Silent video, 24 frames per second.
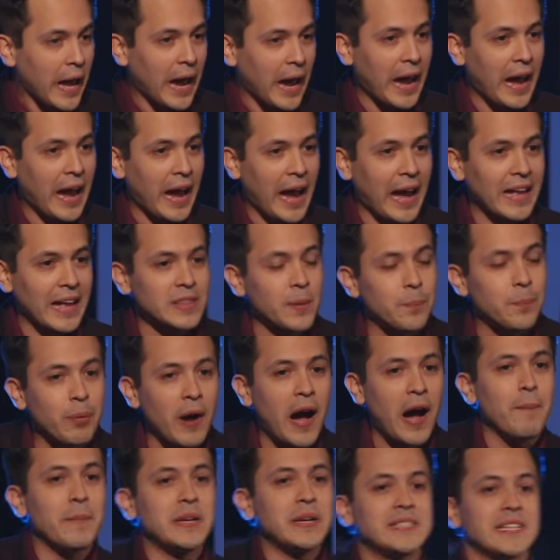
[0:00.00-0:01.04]
And, and the
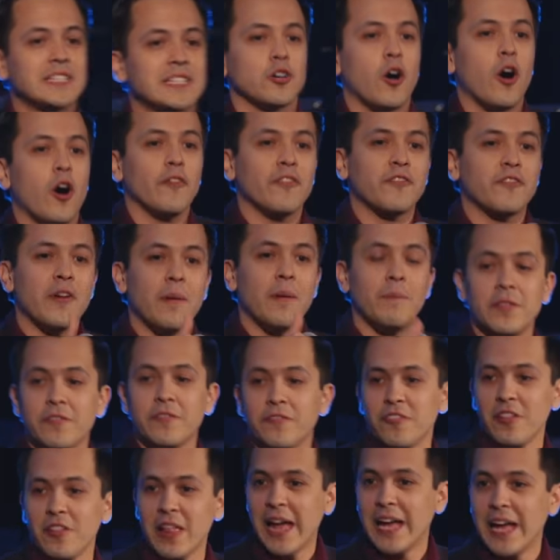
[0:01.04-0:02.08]
problem is it's all from the
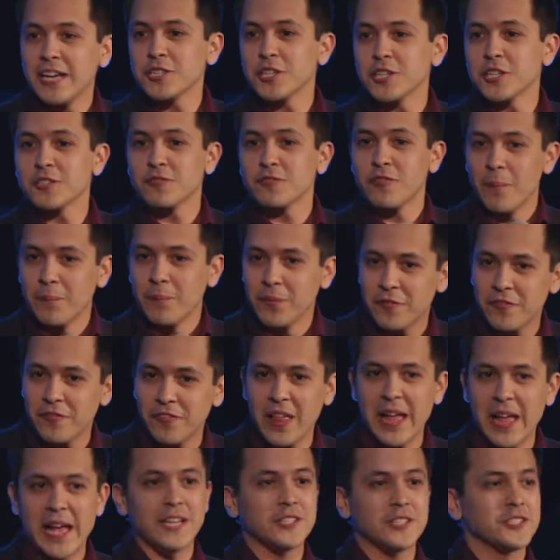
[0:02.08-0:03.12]
flesh. It's from the
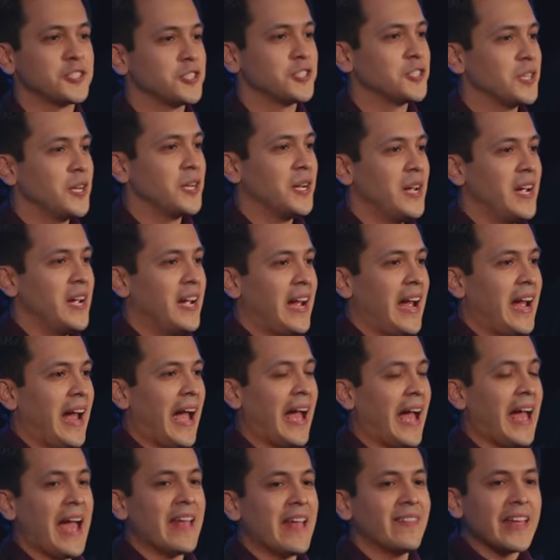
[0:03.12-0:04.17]
flesh.
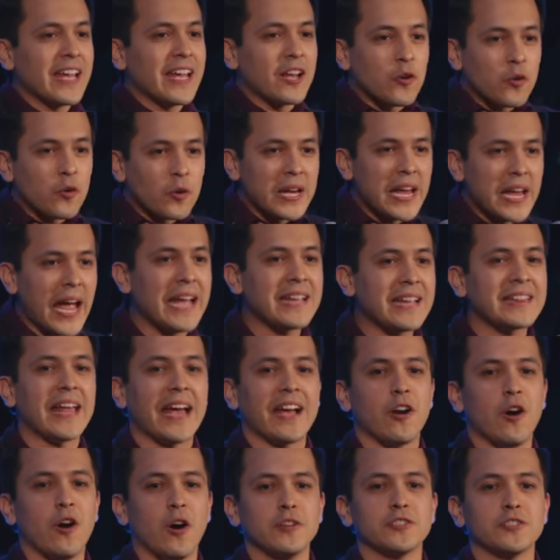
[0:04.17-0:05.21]
And, and they create
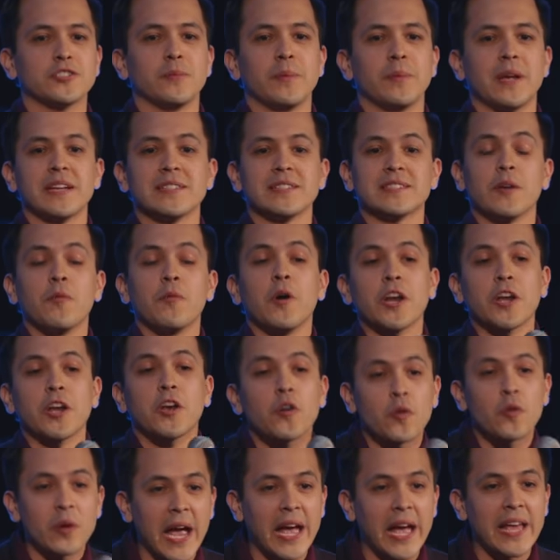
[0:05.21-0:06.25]
that culture because they want to
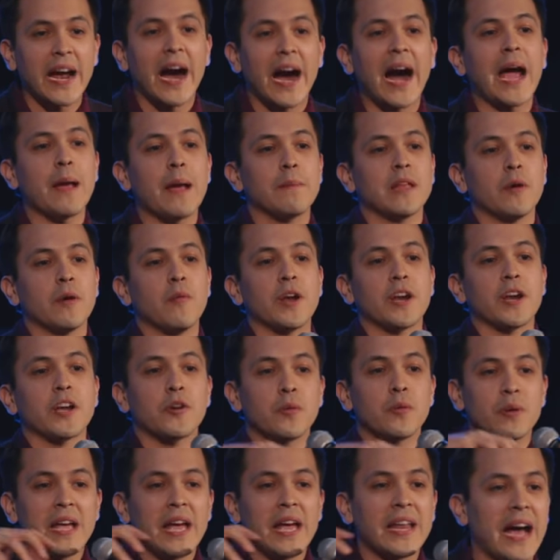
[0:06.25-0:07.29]
create hype. They want to
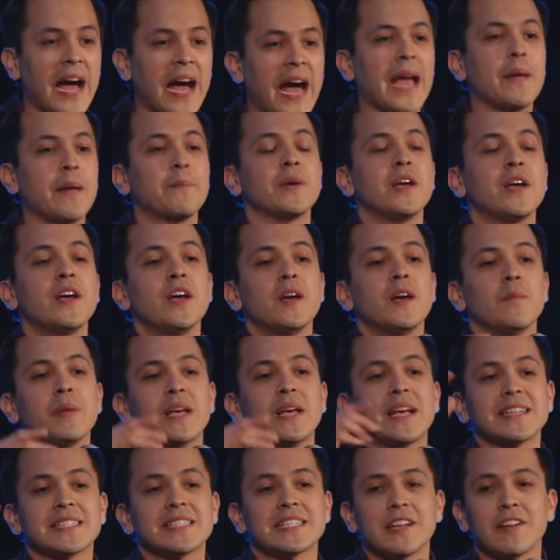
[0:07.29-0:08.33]
create hype
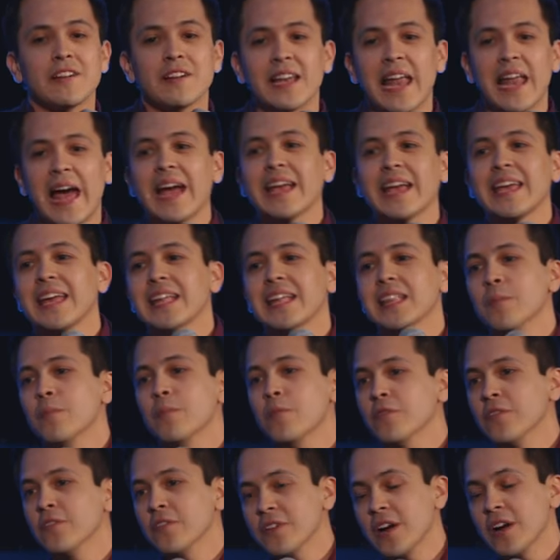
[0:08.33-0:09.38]
because they're lacking the
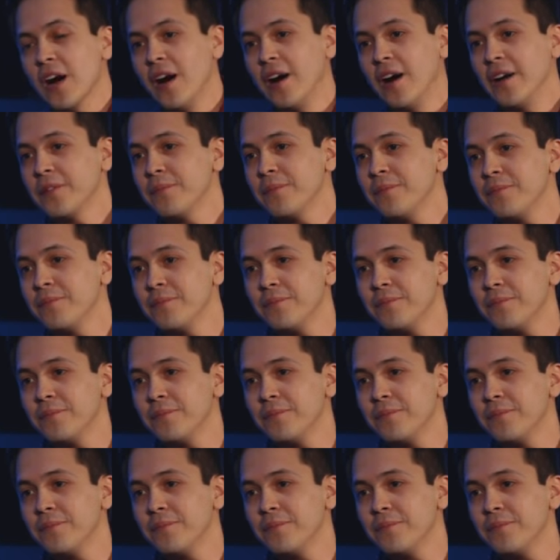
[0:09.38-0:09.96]
move of God.